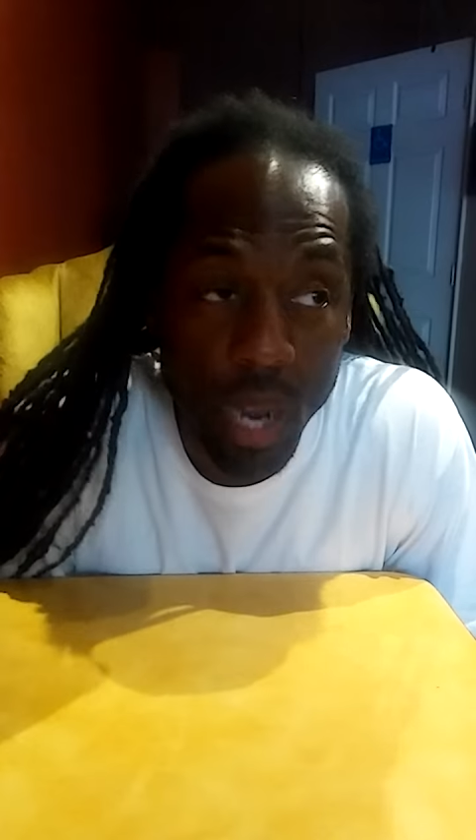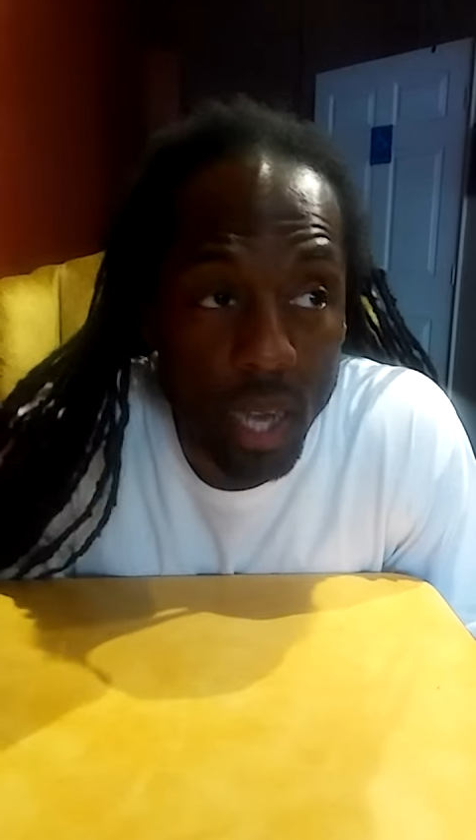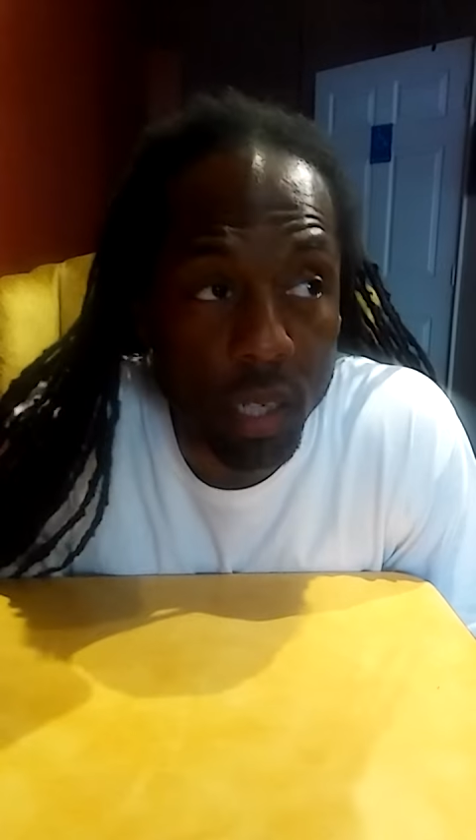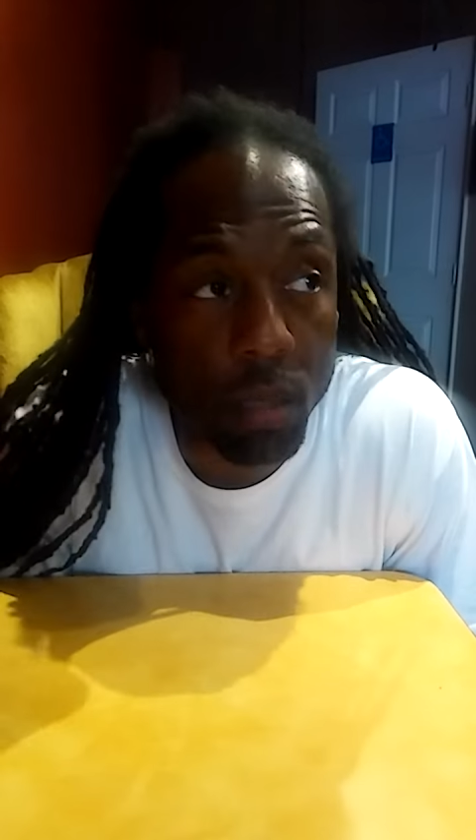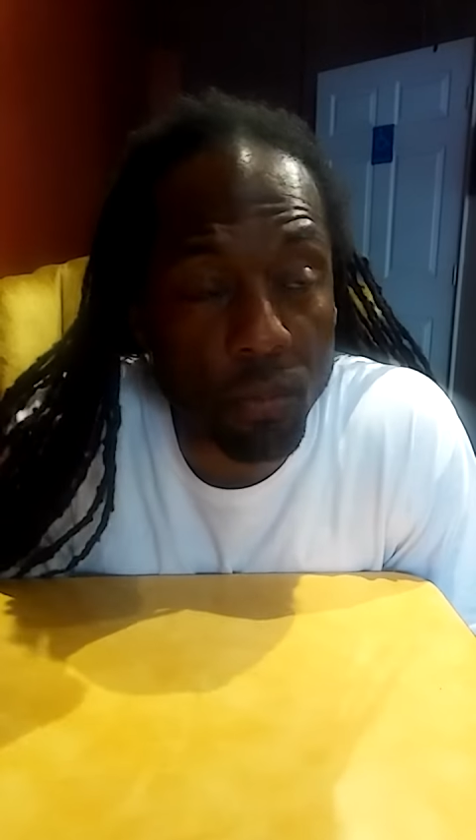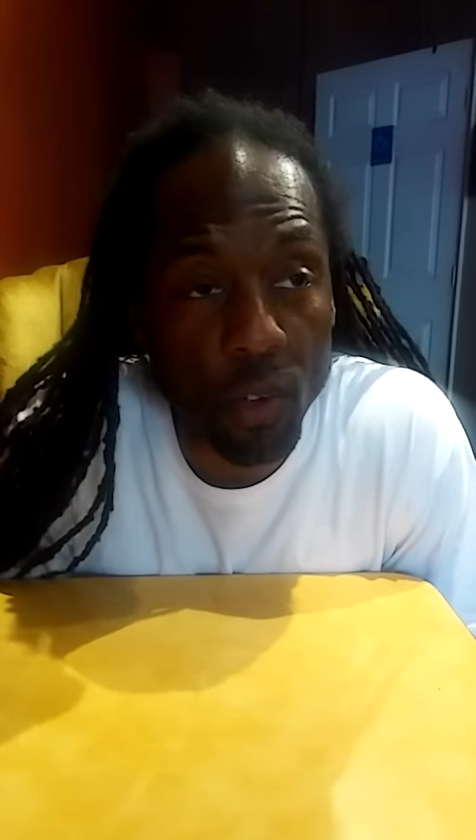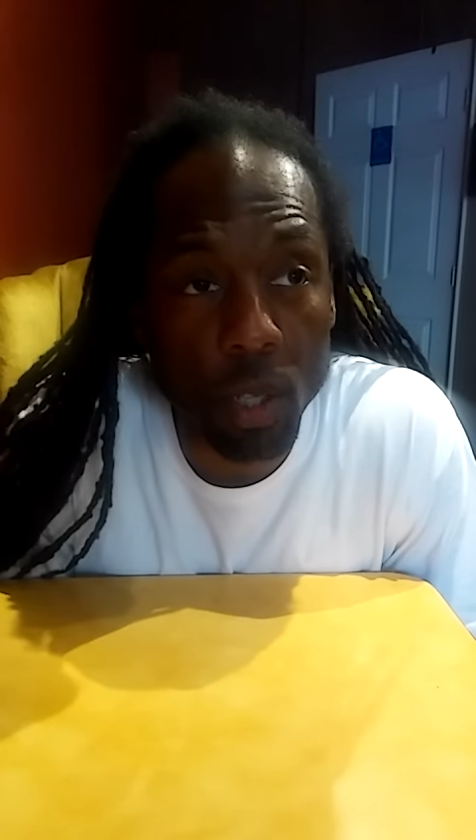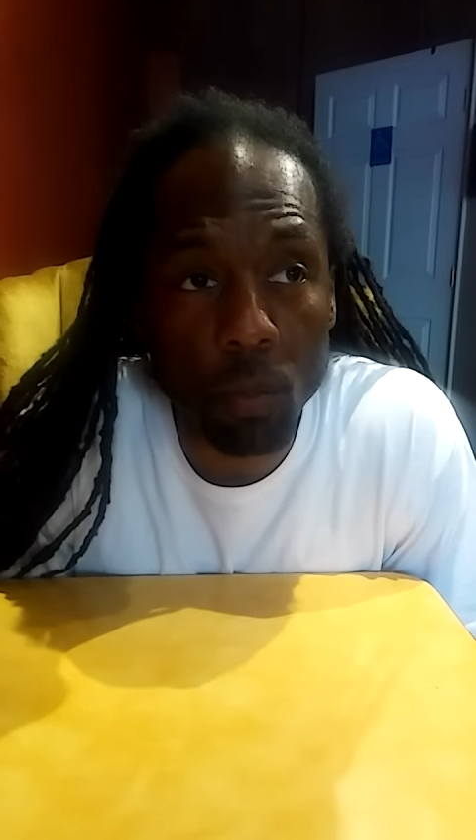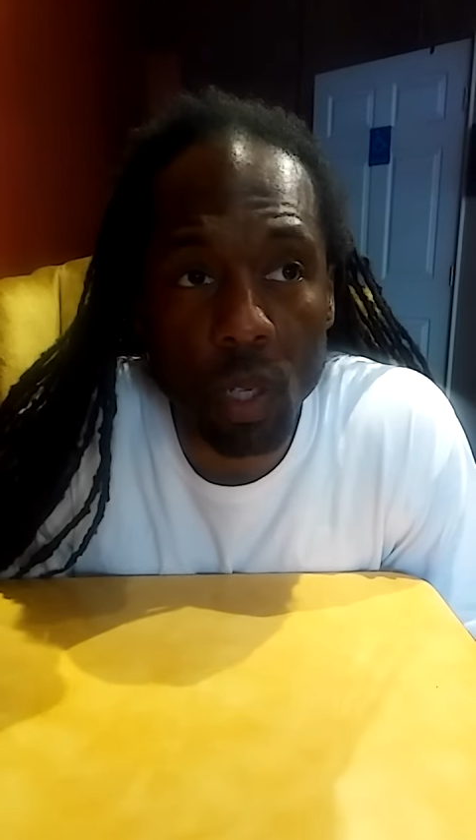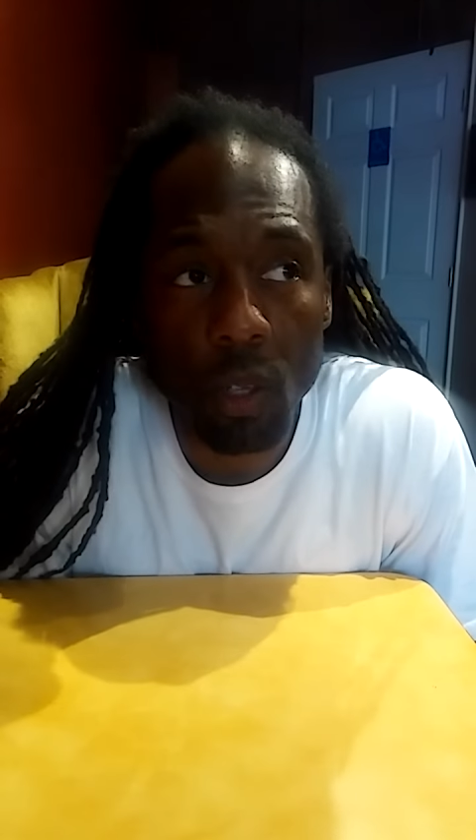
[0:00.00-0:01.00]
Where I come
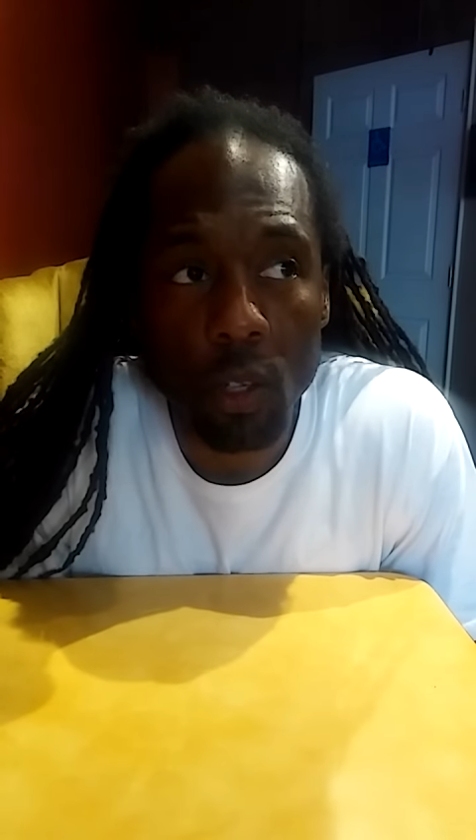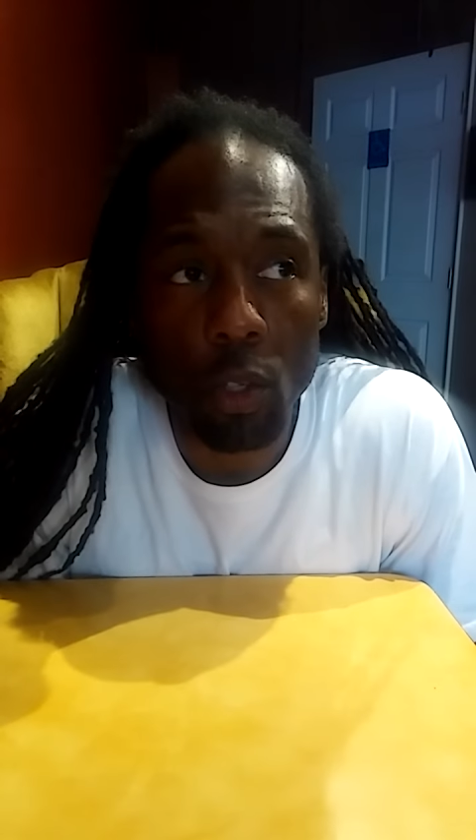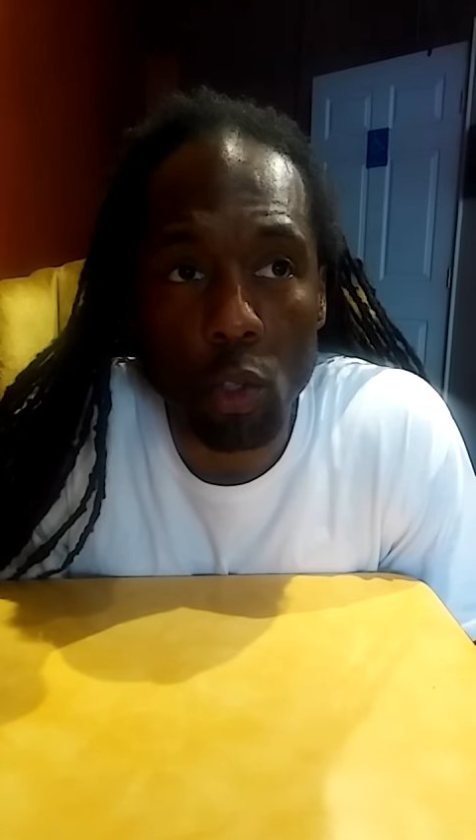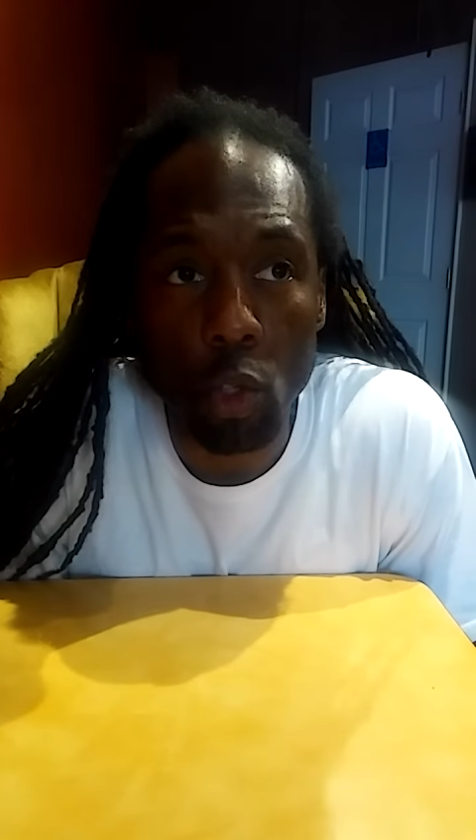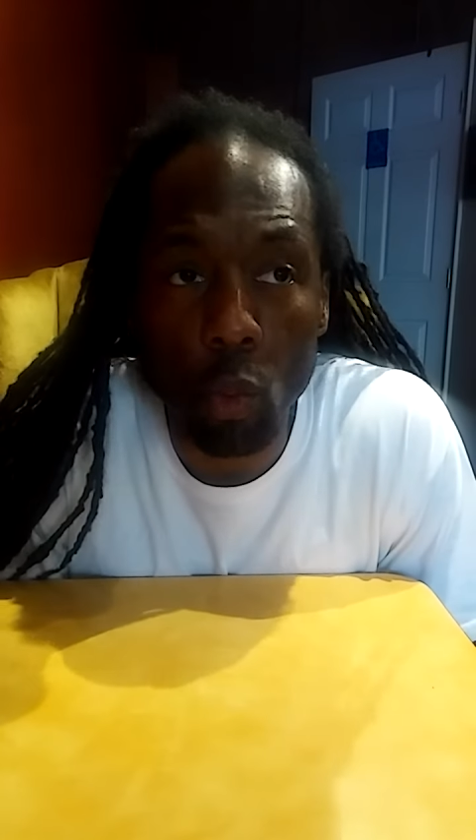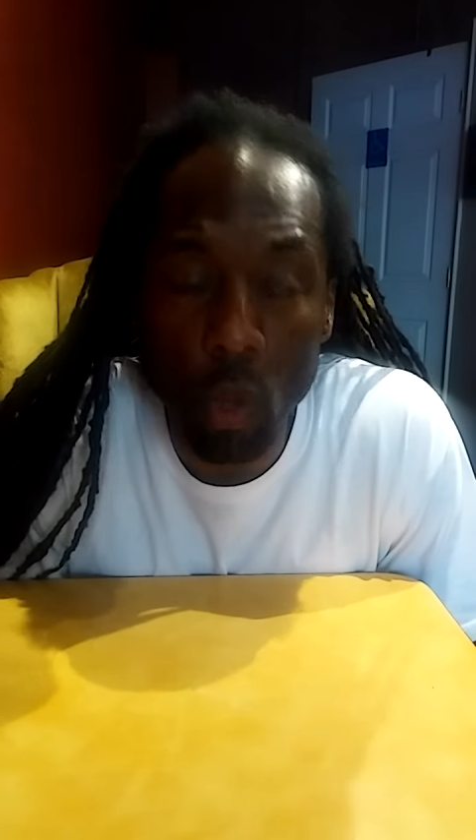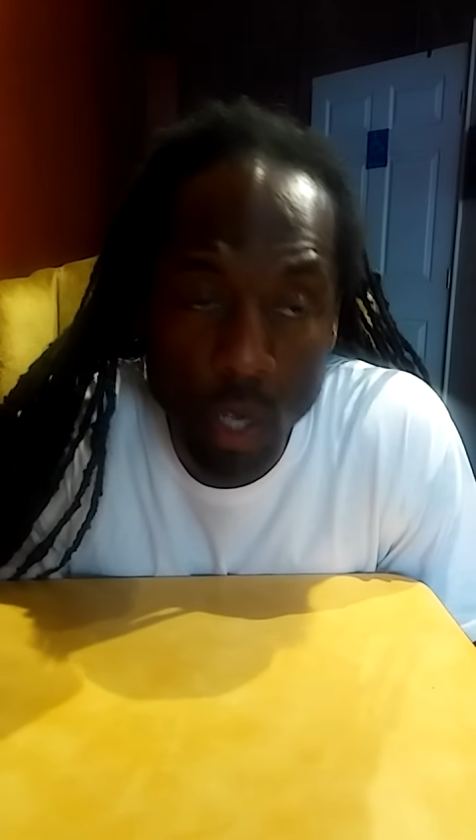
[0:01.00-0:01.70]
from, your